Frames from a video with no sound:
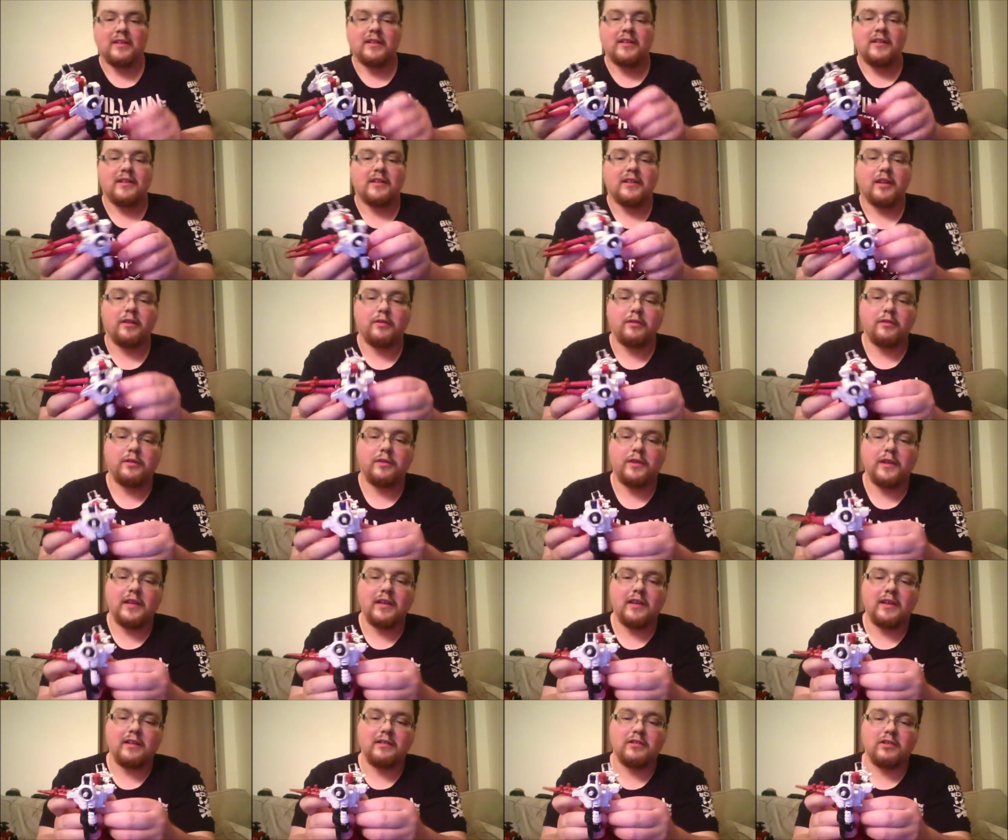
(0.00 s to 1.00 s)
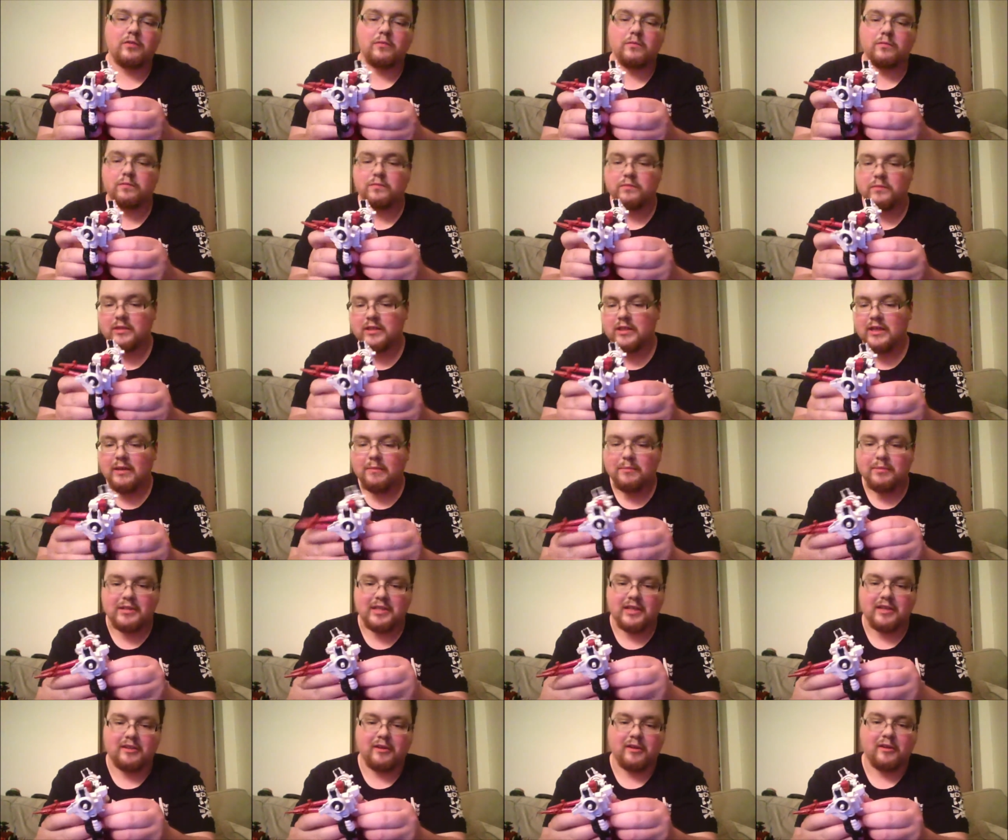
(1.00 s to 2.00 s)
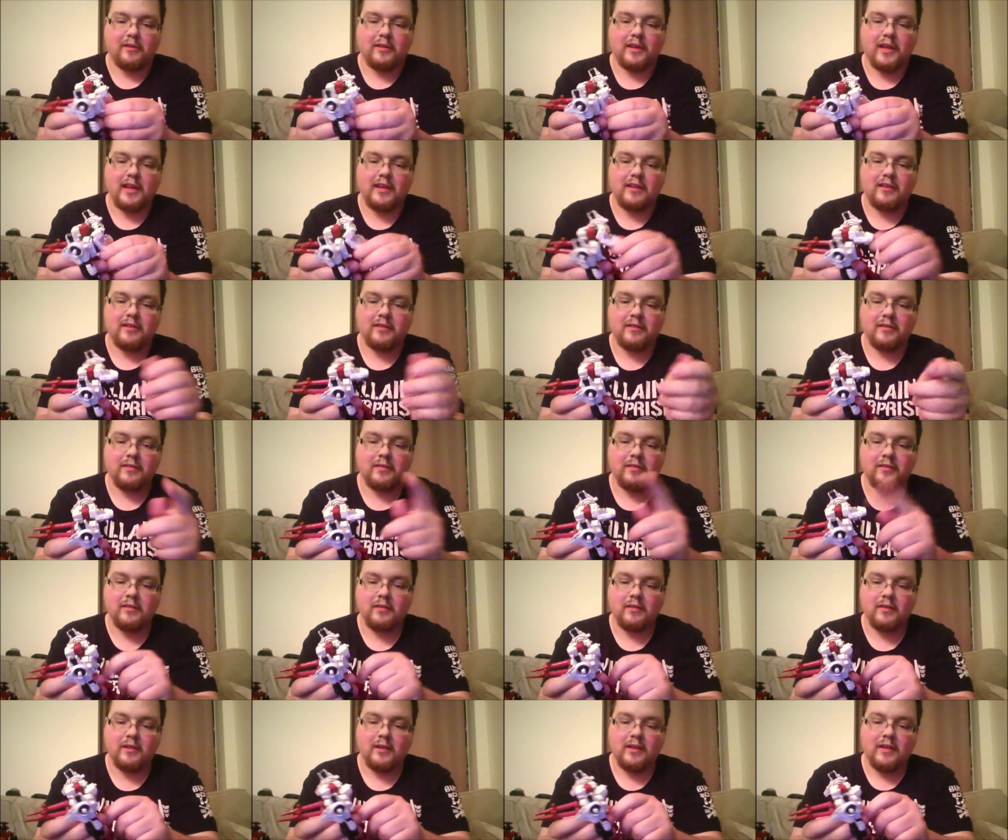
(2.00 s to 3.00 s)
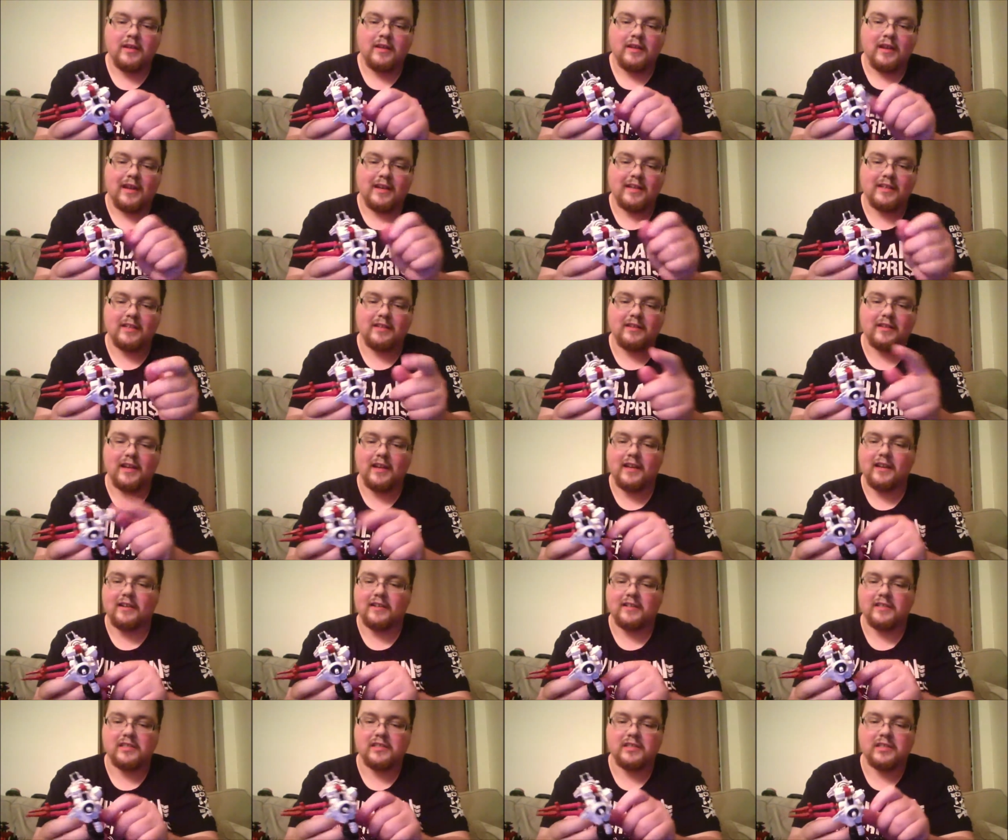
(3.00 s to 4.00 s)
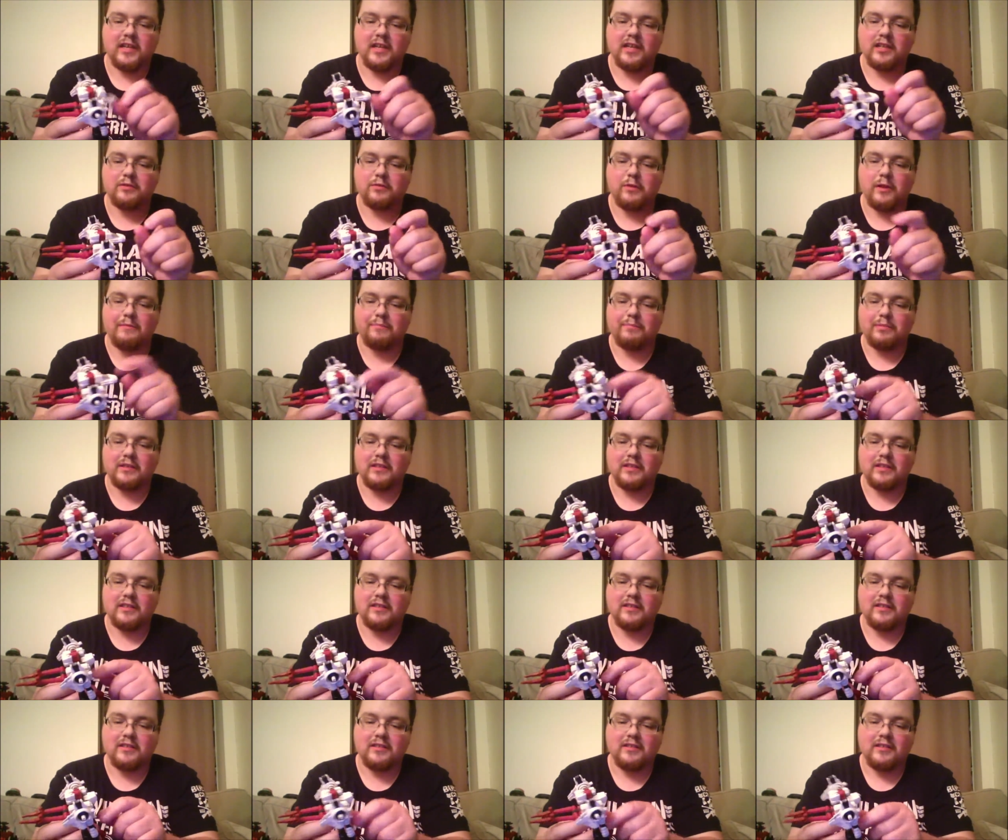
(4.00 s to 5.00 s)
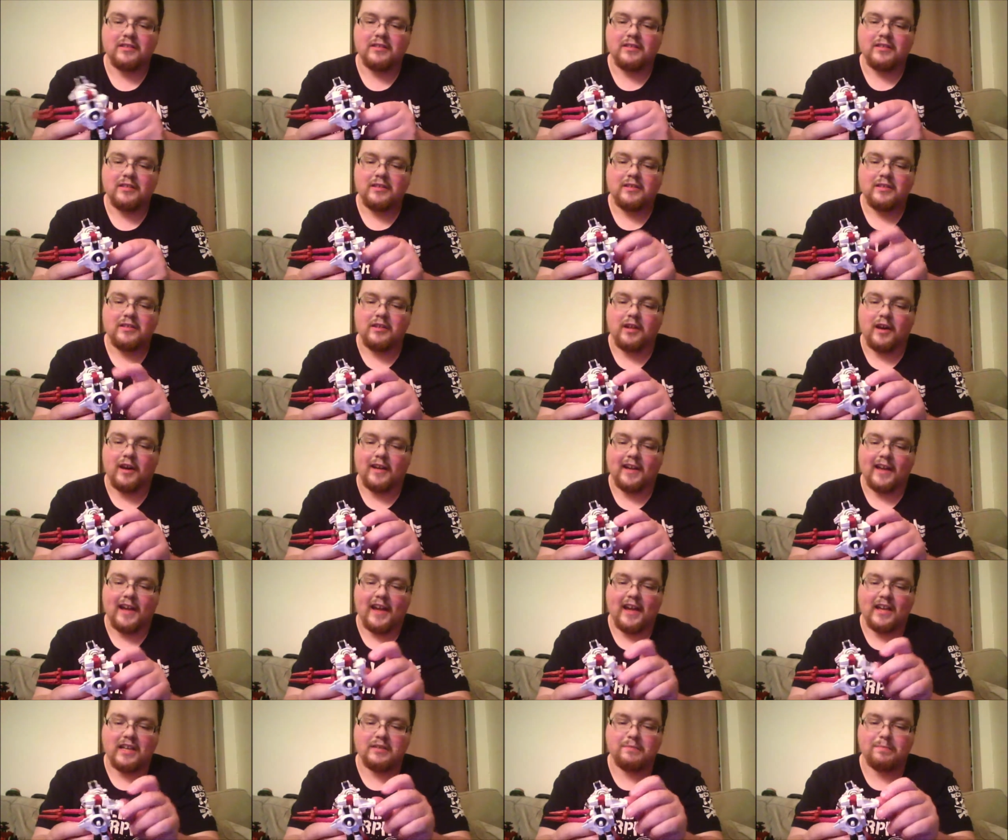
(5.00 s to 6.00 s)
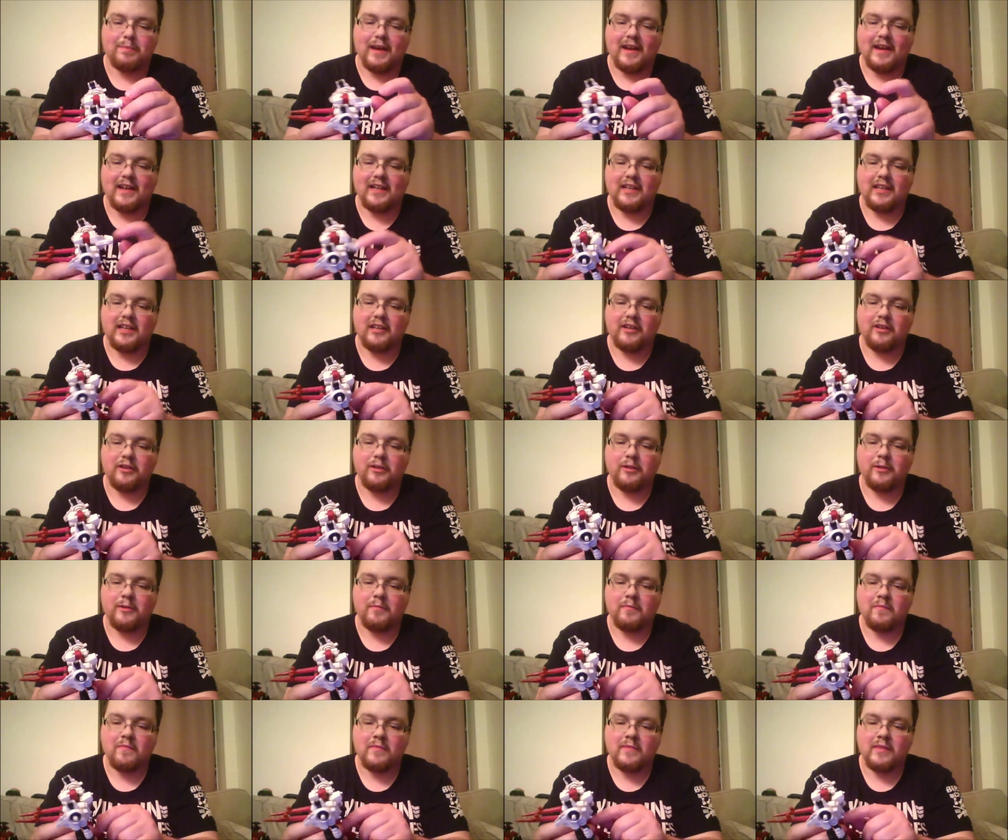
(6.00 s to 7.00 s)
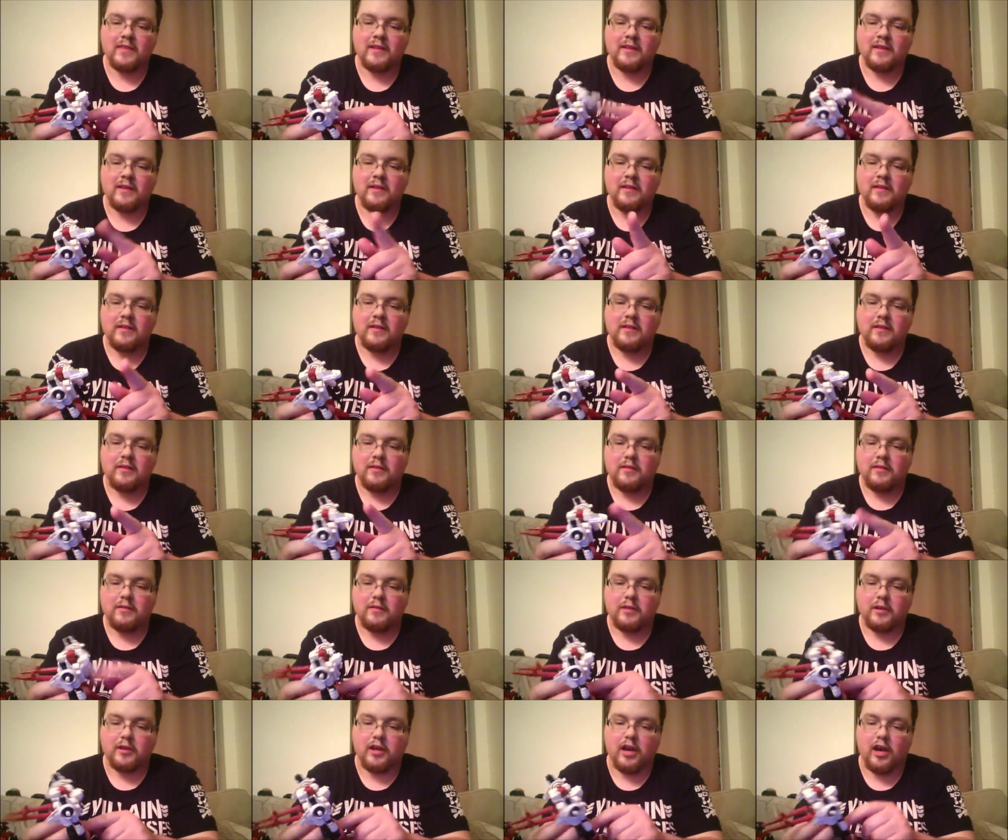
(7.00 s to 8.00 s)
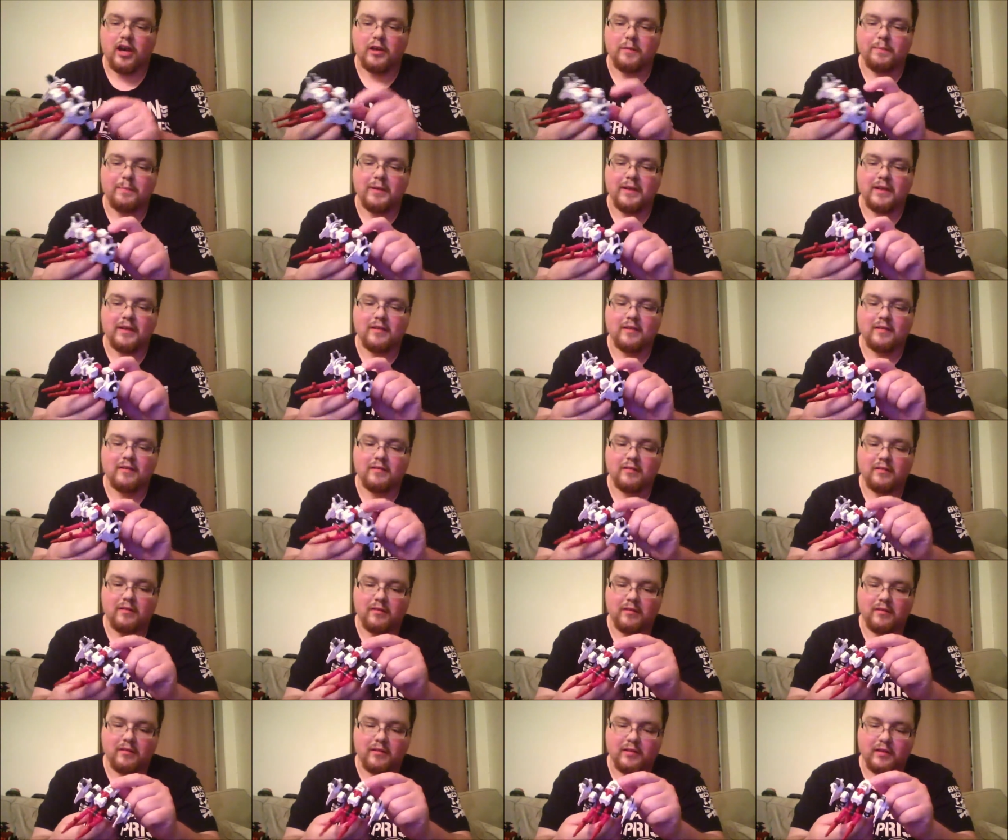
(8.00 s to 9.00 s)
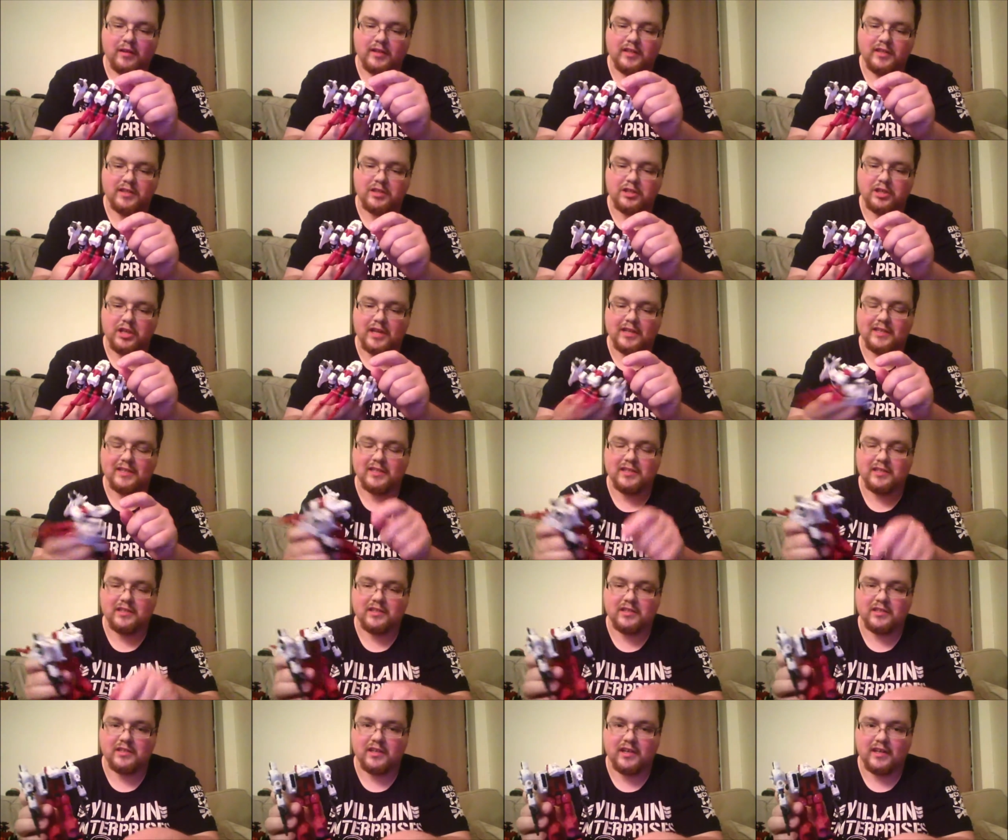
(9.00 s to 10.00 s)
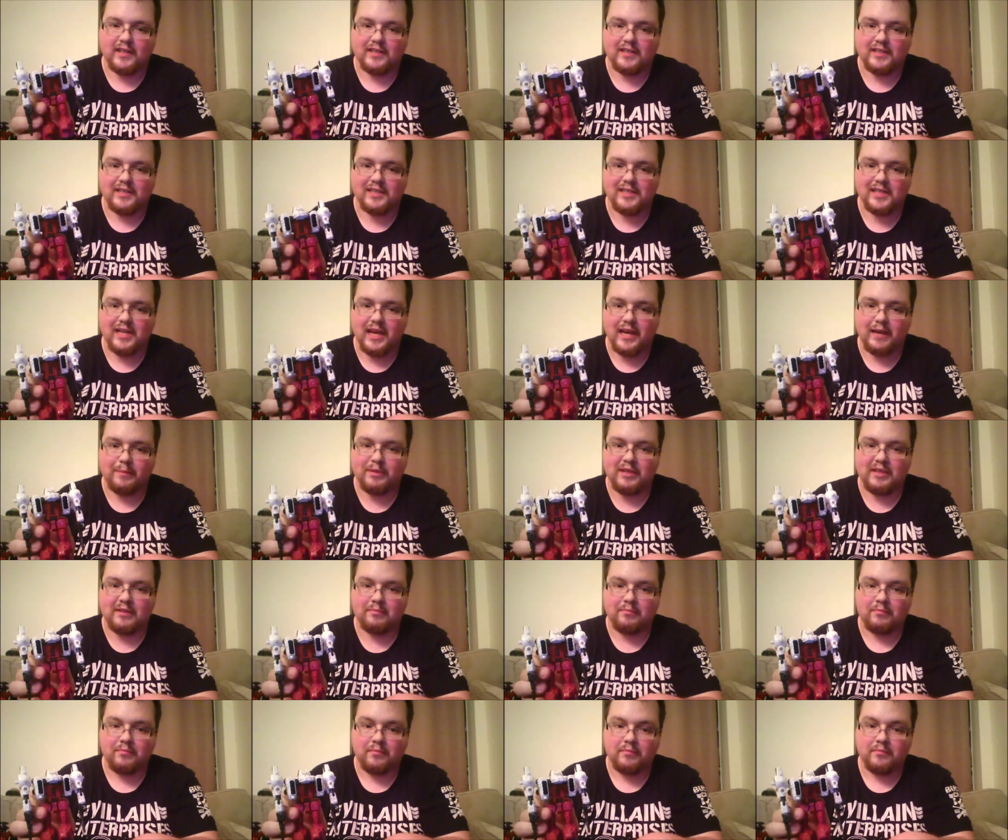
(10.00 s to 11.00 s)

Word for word: Another thing I don't particularly like, I didn't like it on side but it's not as bad here. The cockpit and his chest does not tab in.